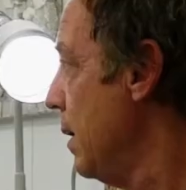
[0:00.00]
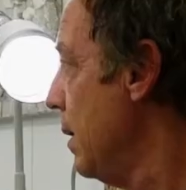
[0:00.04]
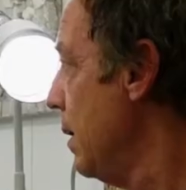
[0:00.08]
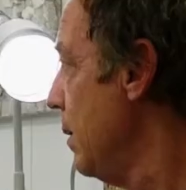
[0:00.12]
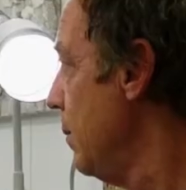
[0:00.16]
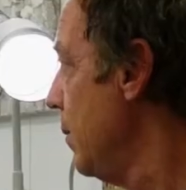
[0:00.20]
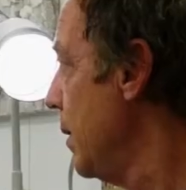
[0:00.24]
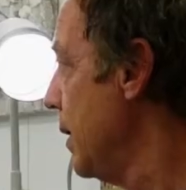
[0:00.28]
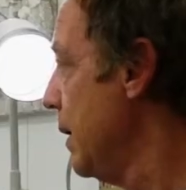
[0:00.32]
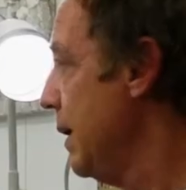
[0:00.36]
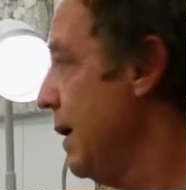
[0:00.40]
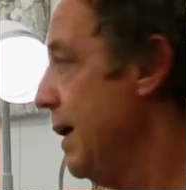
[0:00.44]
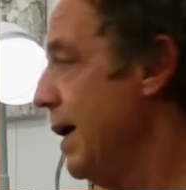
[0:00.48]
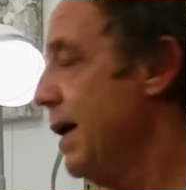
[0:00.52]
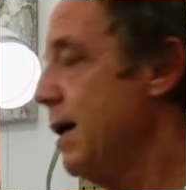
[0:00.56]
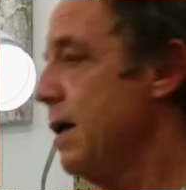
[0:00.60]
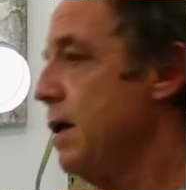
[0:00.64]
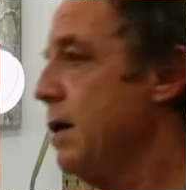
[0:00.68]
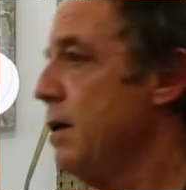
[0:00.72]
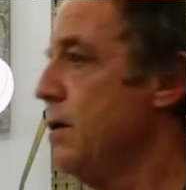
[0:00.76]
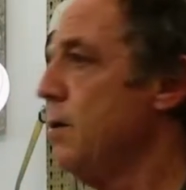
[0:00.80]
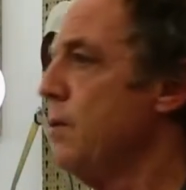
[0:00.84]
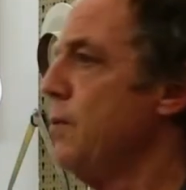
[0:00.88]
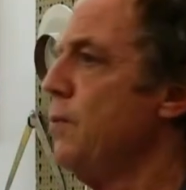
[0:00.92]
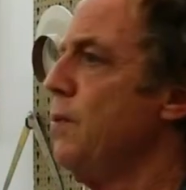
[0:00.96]
uh, when you get here,
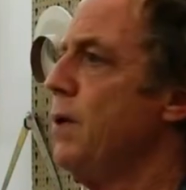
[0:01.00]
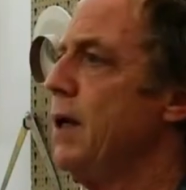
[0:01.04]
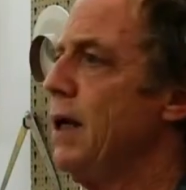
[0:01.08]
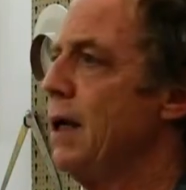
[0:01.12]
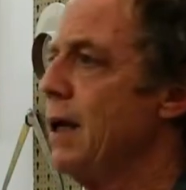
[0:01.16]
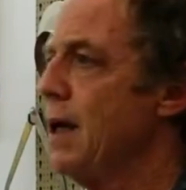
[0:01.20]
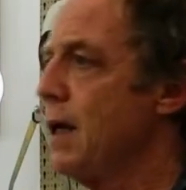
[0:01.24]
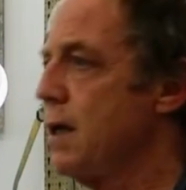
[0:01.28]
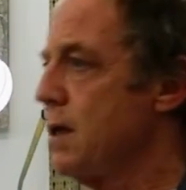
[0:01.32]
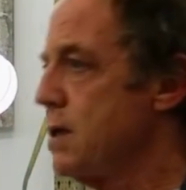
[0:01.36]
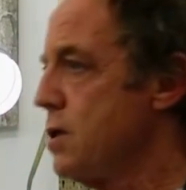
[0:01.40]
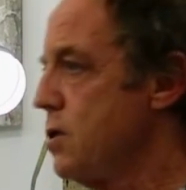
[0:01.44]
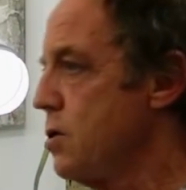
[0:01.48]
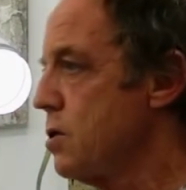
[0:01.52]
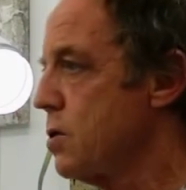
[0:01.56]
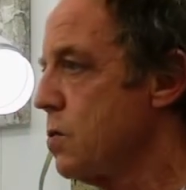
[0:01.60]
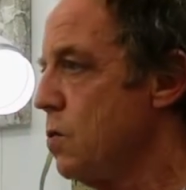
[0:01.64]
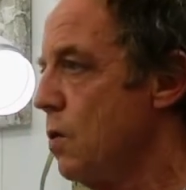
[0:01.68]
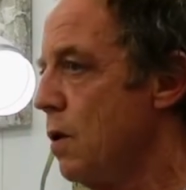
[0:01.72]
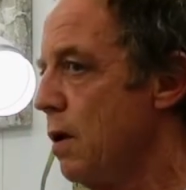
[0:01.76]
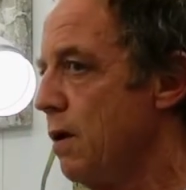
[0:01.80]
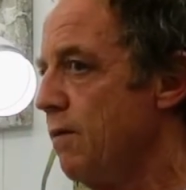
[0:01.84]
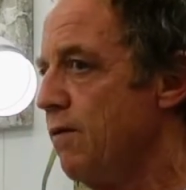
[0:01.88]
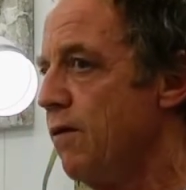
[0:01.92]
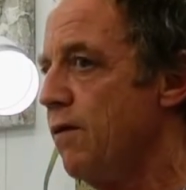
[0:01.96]
you realise just
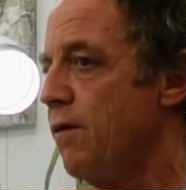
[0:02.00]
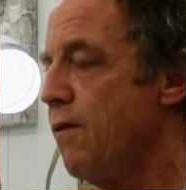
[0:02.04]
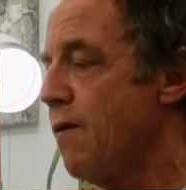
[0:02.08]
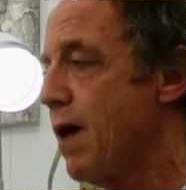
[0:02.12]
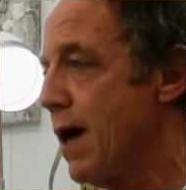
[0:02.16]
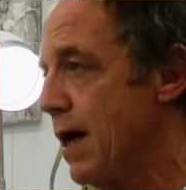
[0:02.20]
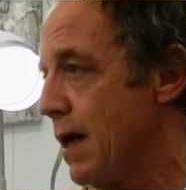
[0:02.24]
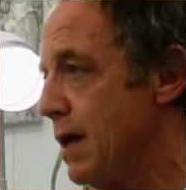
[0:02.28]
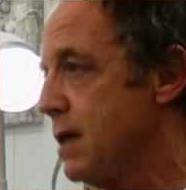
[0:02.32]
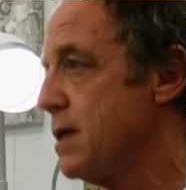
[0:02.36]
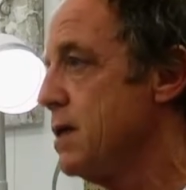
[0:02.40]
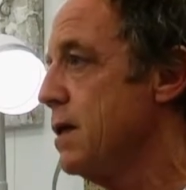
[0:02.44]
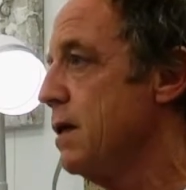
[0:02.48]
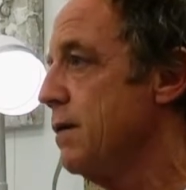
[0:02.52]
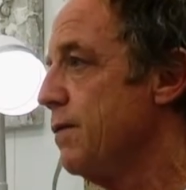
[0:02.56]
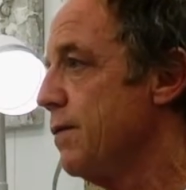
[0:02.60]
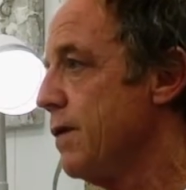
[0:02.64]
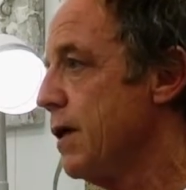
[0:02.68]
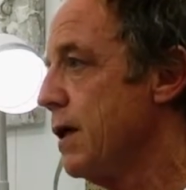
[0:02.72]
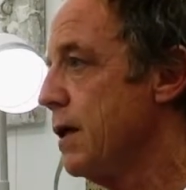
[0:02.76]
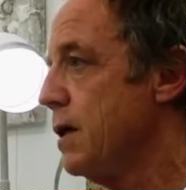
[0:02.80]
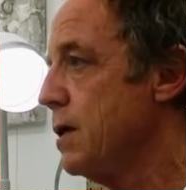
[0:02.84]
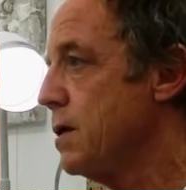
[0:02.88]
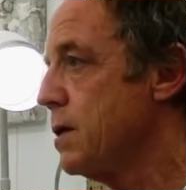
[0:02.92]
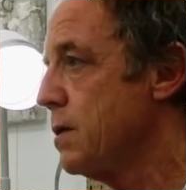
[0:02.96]
what a variety of
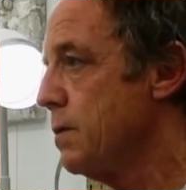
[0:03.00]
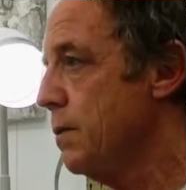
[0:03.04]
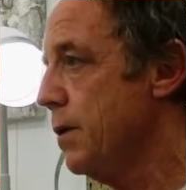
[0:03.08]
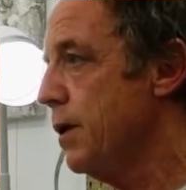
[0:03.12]
things